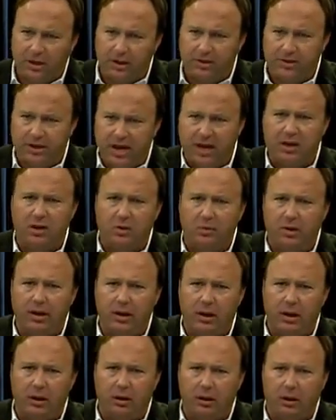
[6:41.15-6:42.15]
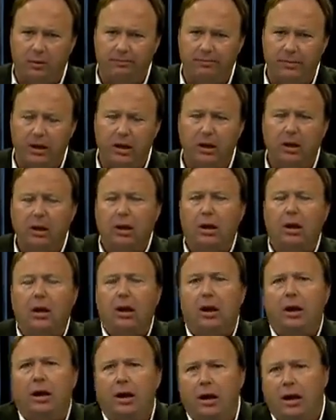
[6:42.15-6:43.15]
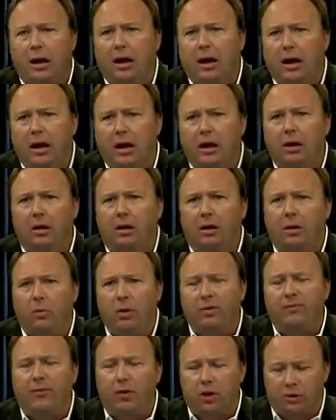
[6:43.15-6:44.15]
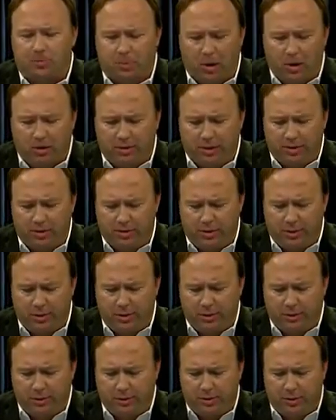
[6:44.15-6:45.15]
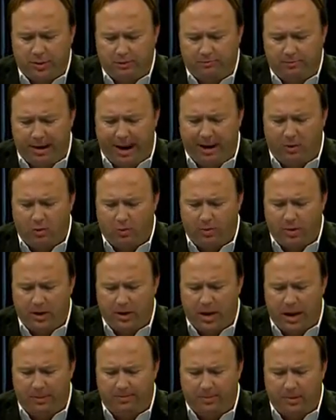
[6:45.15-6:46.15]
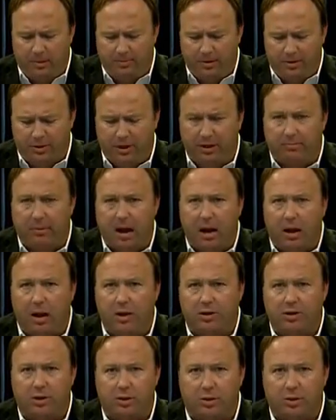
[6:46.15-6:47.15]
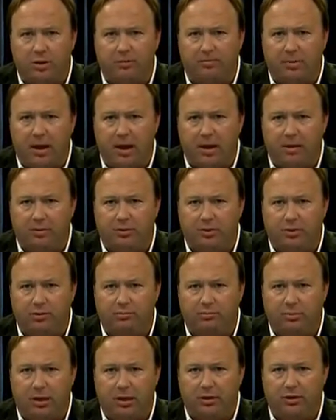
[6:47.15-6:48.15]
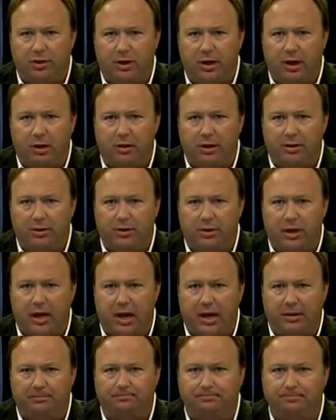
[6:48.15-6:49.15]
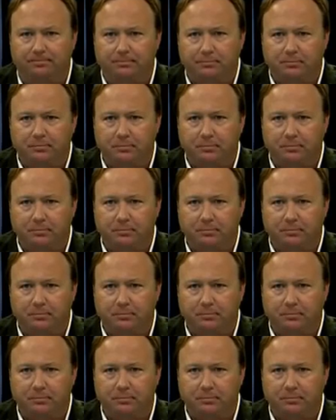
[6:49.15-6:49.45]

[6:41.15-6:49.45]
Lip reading: continuing here, we first broke this news back when we happened to be sent by listeners by his engineer inside.